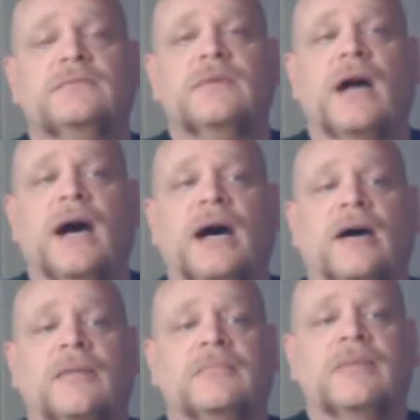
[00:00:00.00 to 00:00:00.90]

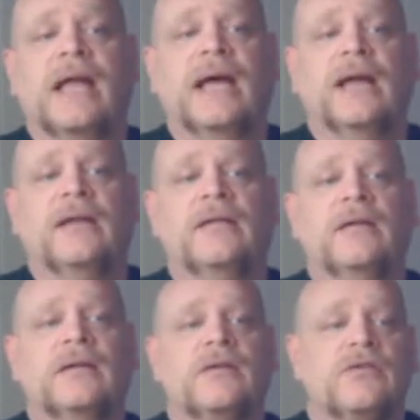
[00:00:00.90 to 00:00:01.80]
And
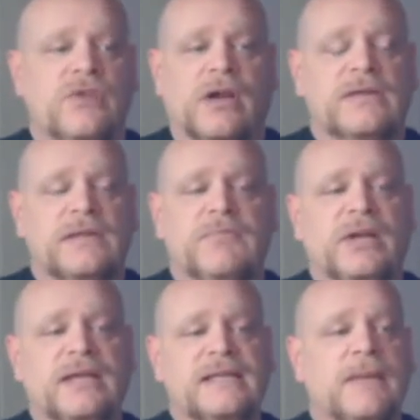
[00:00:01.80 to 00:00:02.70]
truckers had been
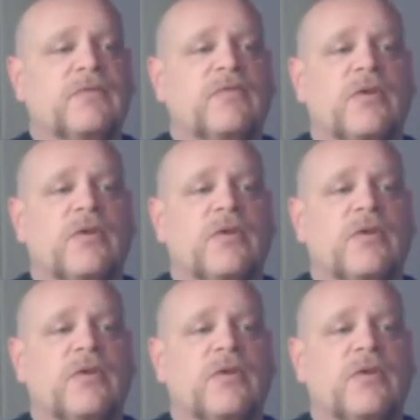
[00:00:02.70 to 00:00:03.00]
exempt from a